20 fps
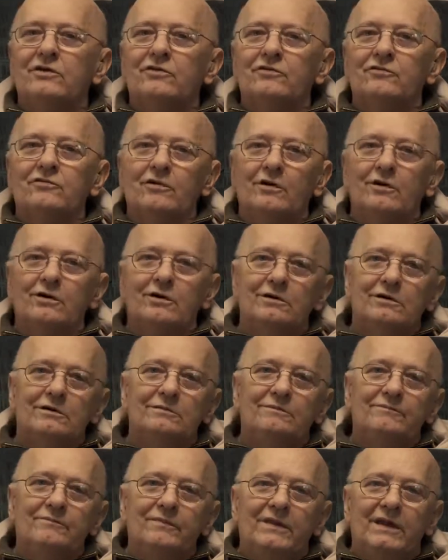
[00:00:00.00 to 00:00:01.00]
So,
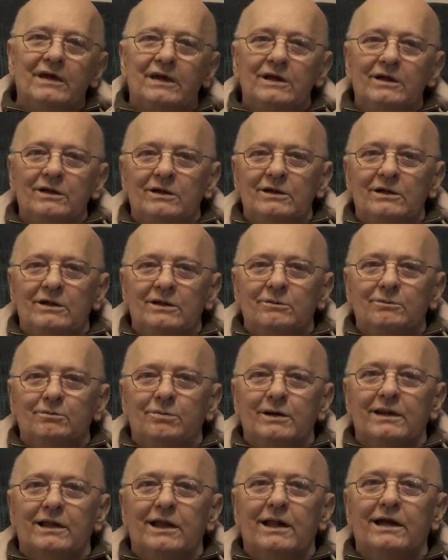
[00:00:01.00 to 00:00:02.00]

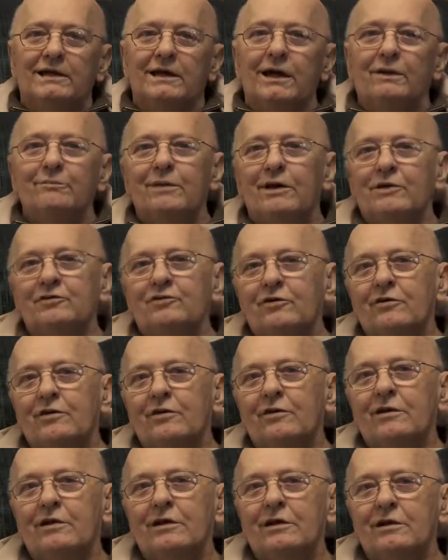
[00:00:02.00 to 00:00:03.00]
but like I mentioned
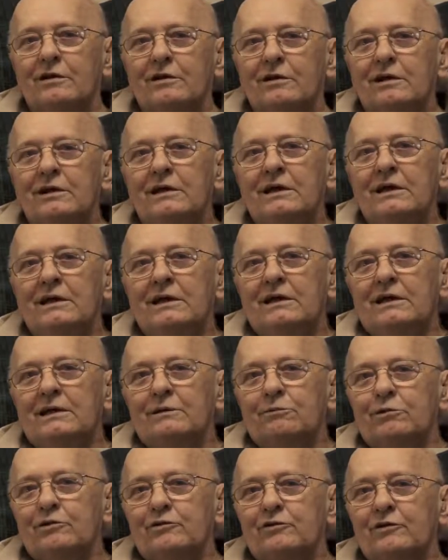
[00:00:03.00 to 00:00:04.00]
earlier,
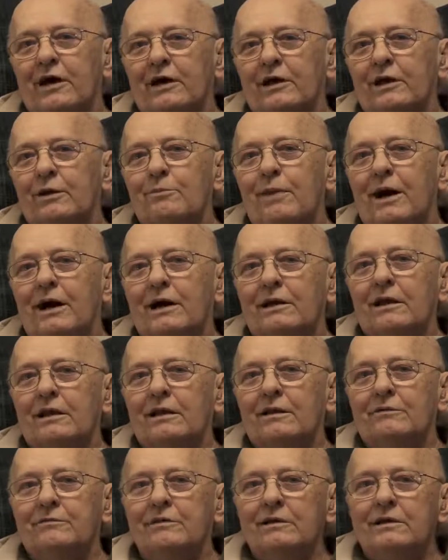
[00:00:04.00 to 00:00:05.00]
it was not a
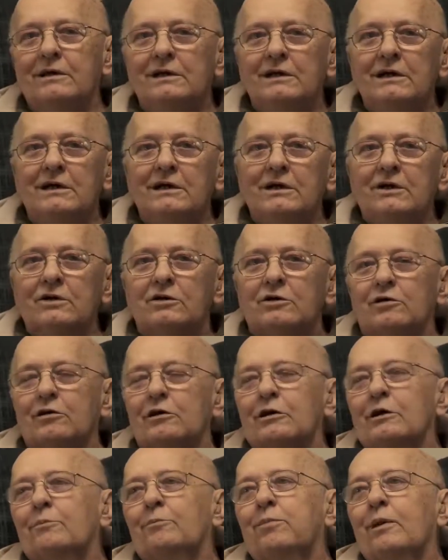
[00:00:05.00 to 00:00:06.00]
model of the
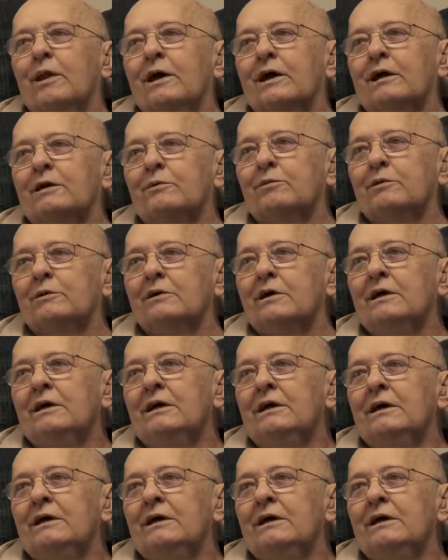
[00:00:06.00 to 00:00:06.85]
current Blackbird,